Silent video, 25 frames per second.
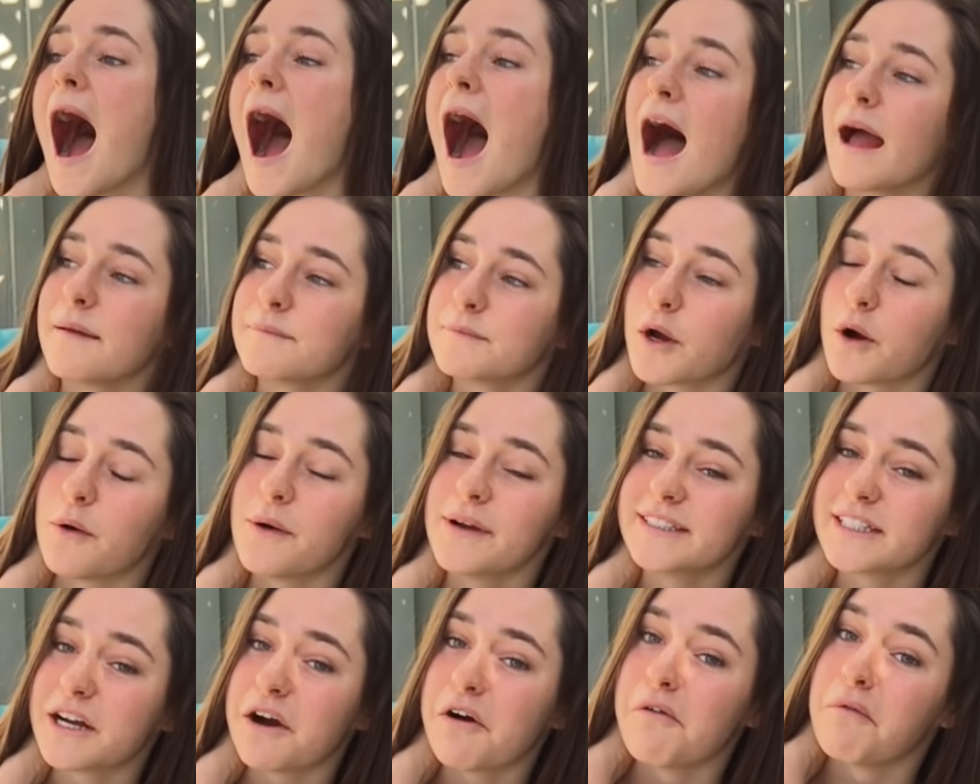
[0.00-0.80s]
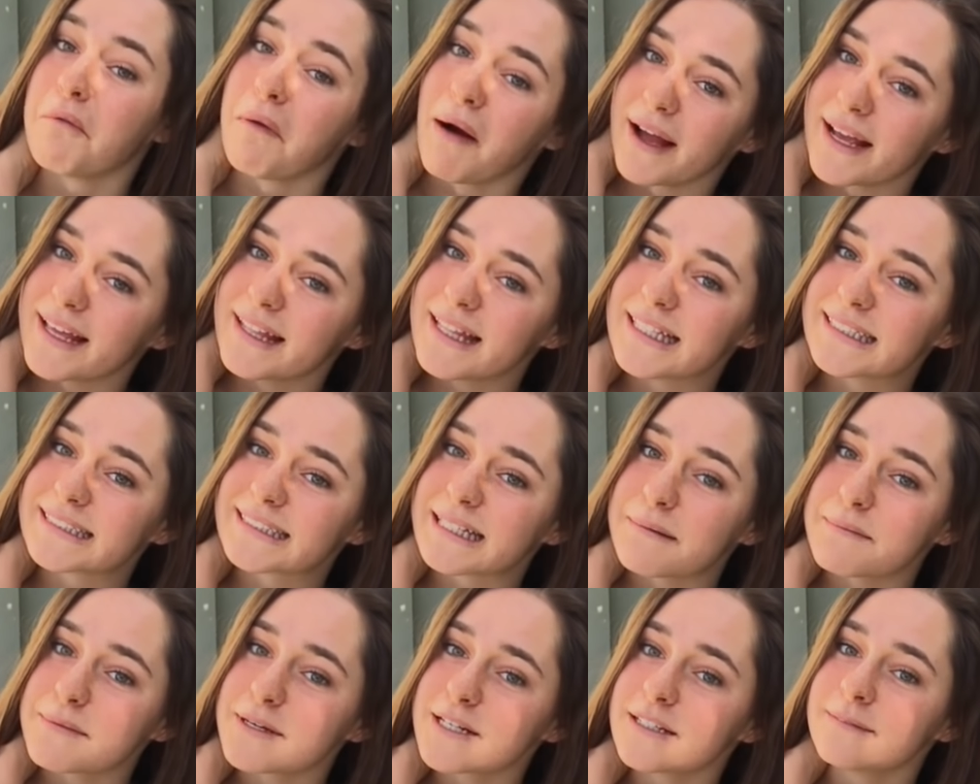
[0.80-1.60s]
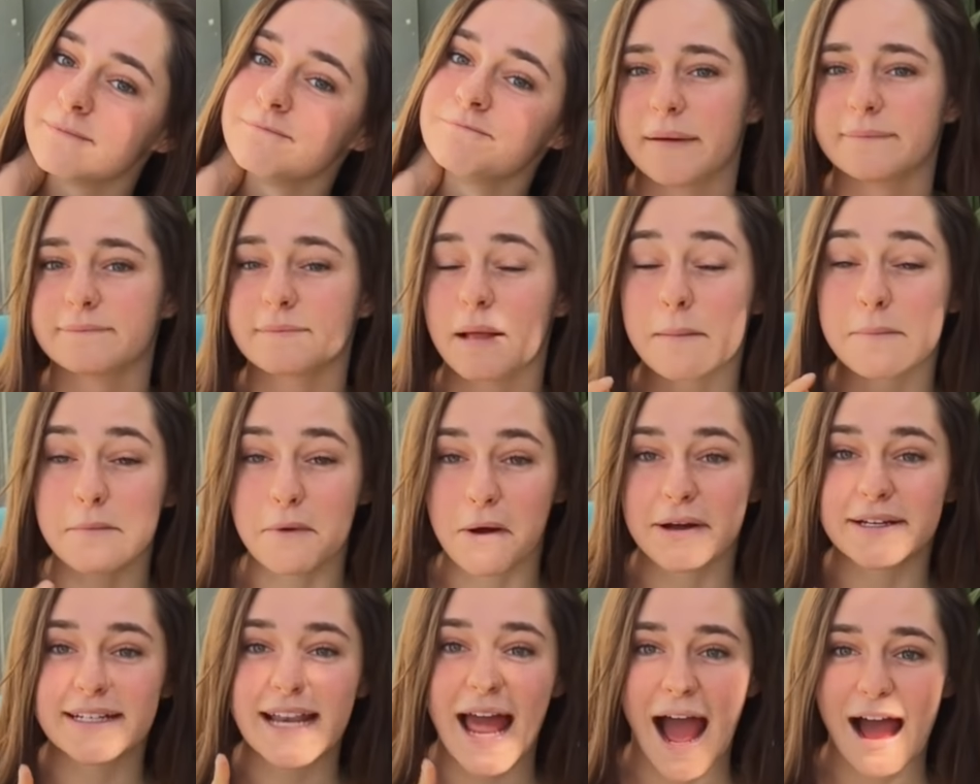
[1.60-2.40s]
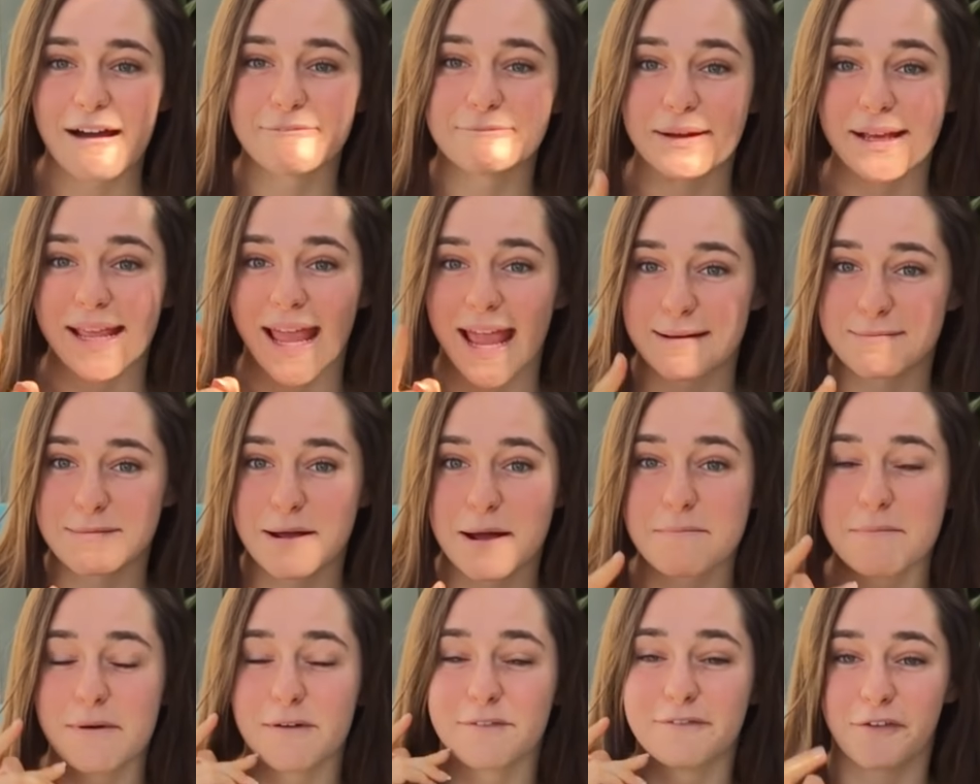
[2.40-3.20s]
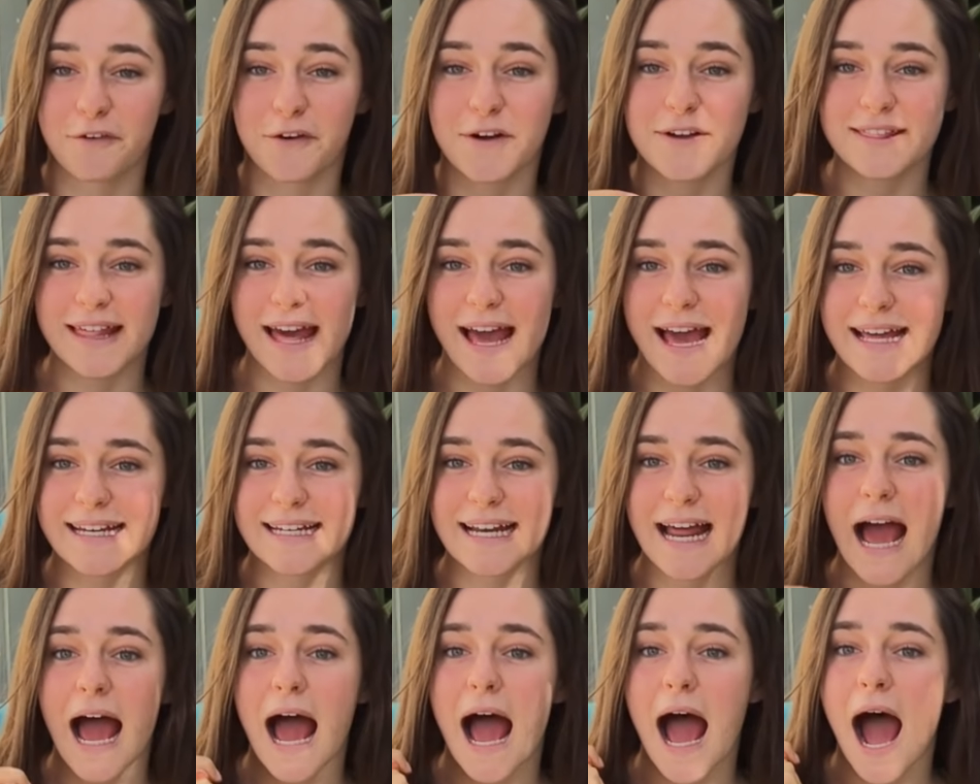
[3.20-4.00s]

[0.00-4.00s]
I'm going to Hawaii this summer. I'm going to have my camera before then.